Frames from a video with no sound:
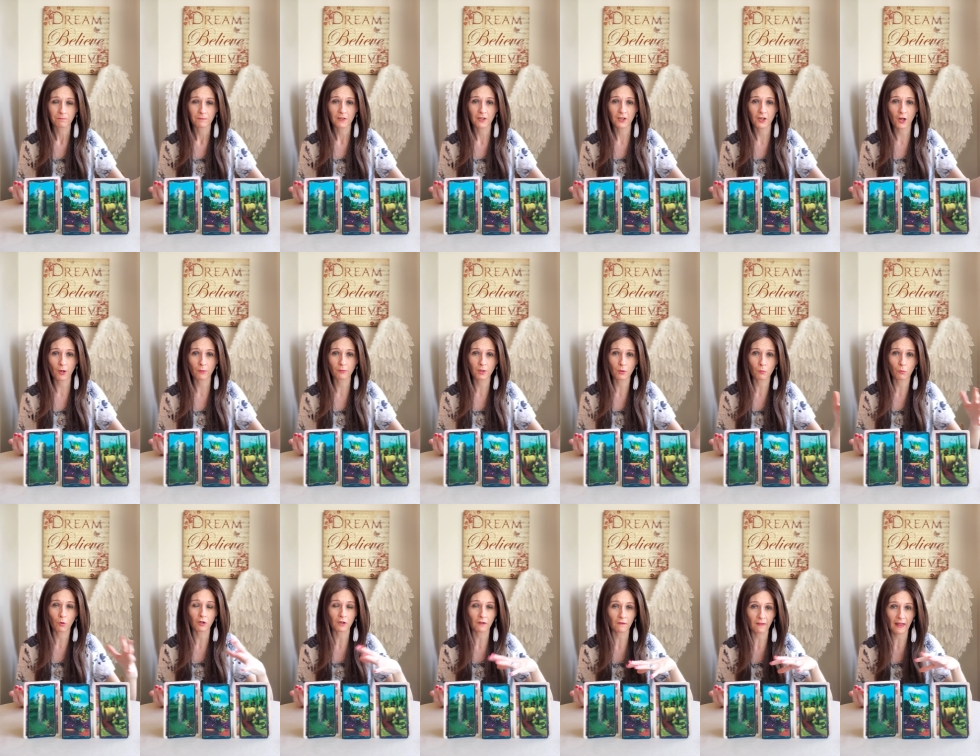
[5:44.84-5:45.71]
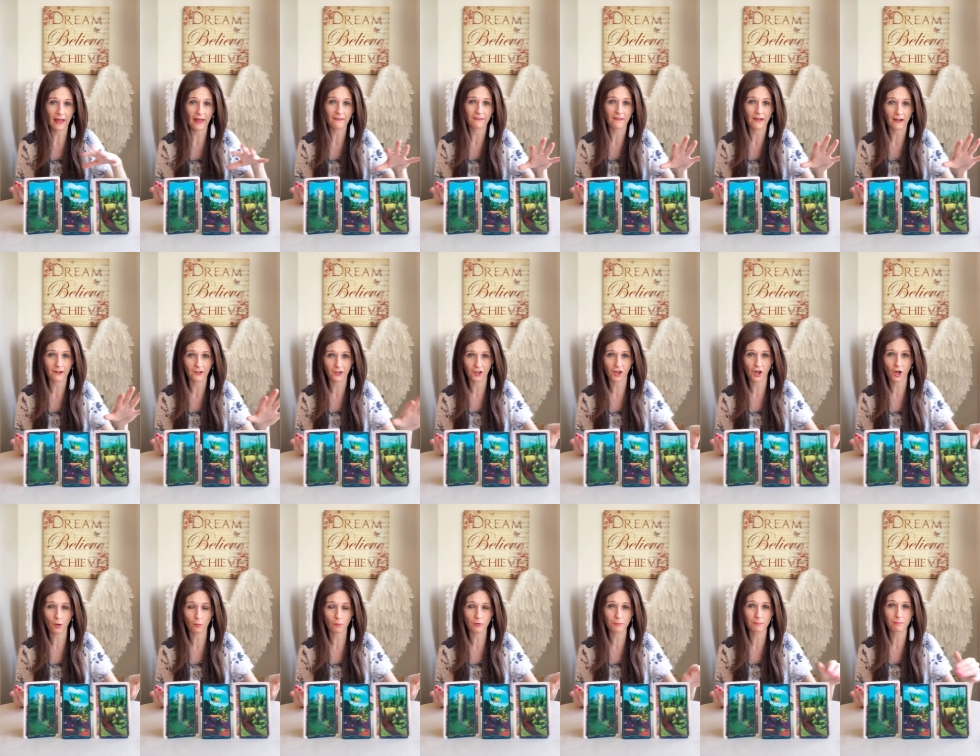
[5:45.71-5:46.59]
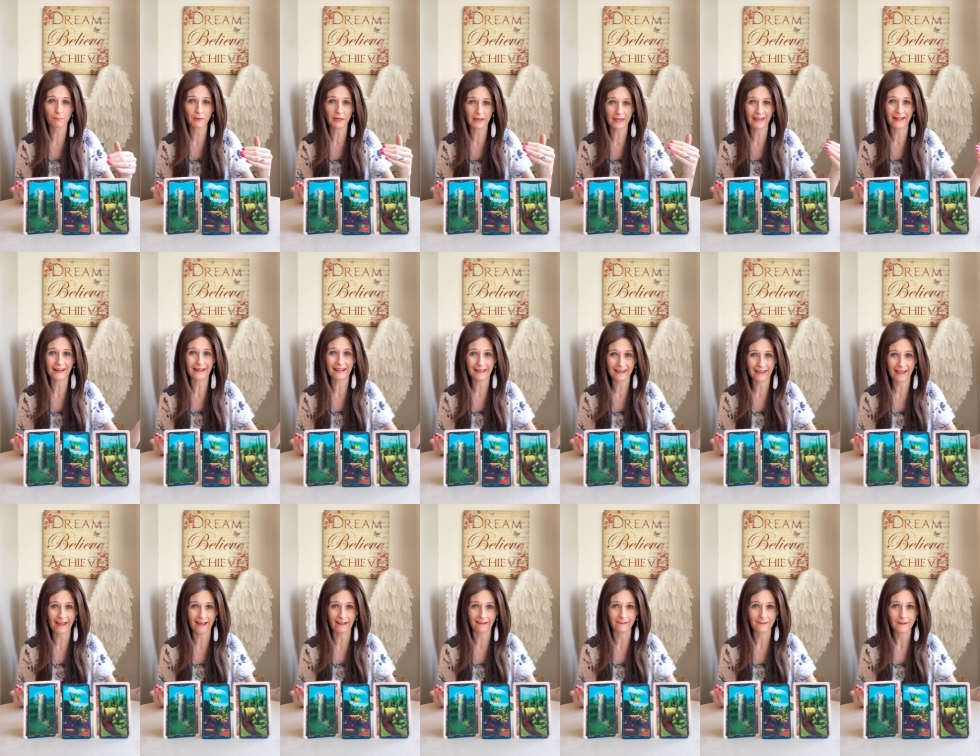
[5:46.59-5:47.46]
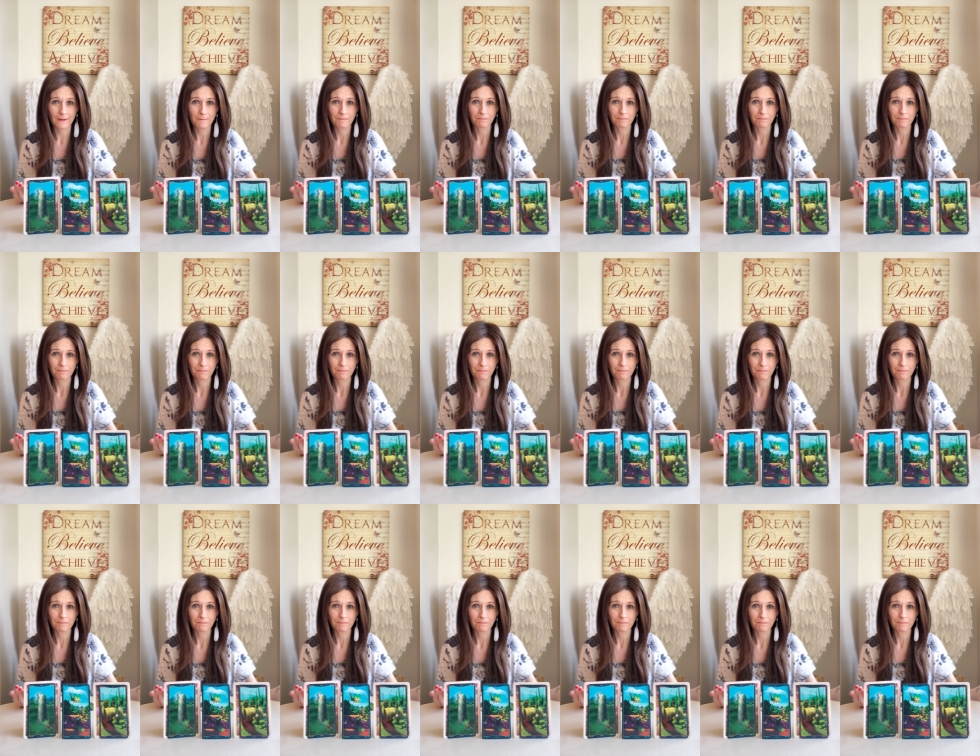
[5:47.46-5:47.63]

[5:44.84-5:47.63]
You know, you want to let that go and begin again.